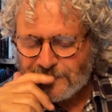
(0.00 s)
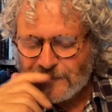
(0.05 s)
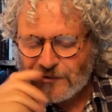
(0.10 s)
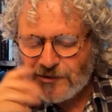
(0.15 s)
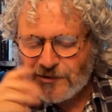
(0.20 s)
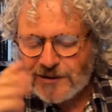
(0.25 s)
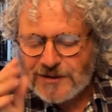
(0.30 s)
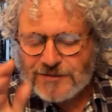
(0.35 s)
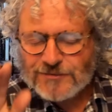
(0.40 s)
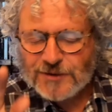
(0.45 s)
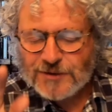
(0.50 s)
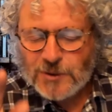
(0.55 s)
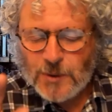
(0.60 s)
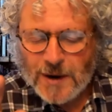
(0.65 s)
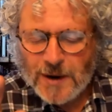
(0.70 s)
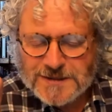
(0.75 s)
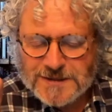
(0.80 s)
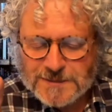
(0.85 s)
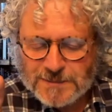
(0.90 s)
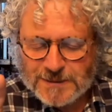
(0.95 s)
So, this
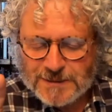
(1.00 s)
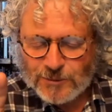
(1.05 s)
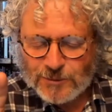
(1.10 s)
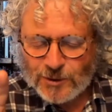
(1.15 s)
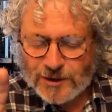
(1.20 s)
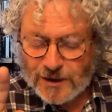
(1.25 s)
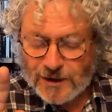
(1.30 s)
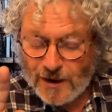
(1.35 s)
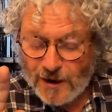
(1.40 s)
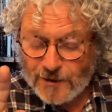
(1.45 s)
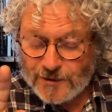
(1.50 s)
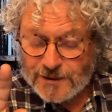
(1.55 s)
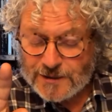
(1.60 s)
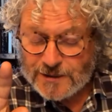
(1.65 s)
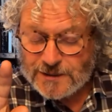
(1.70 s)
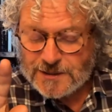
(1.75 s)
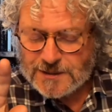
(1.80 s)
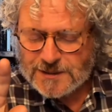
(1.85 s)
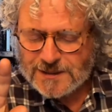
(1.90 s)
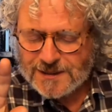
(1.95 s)
requires a bit more
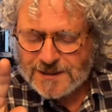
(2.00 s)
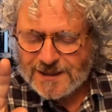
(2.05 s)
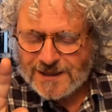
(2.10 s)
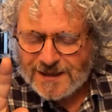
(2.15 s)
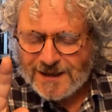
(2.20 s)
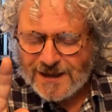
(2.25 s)
courage.